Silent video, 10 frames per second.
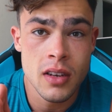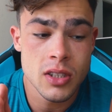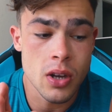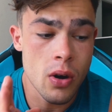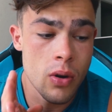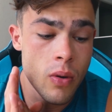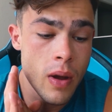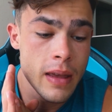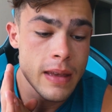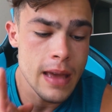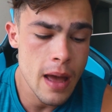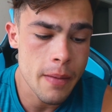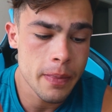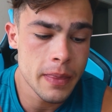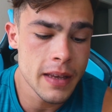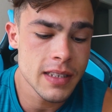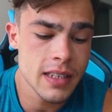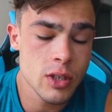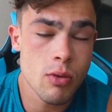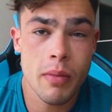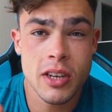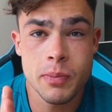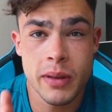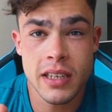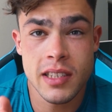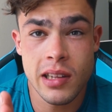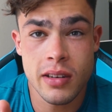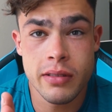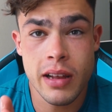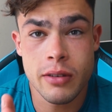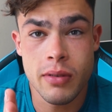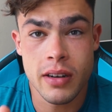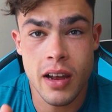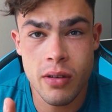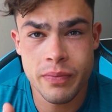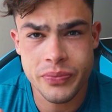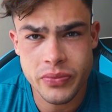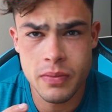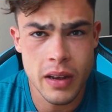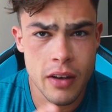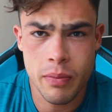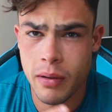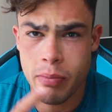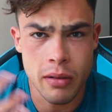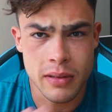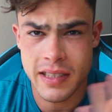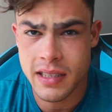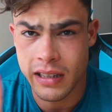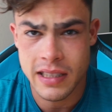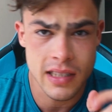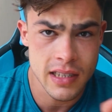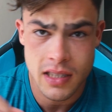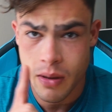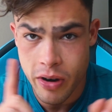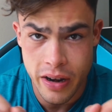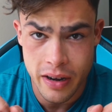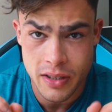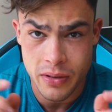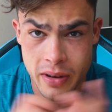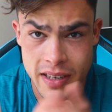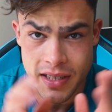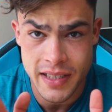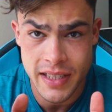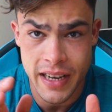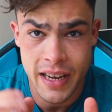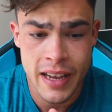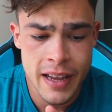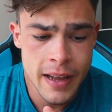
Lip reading: So yeah, this is what my split is looking like right now. I have probably listed it somewhere here so you guys can see.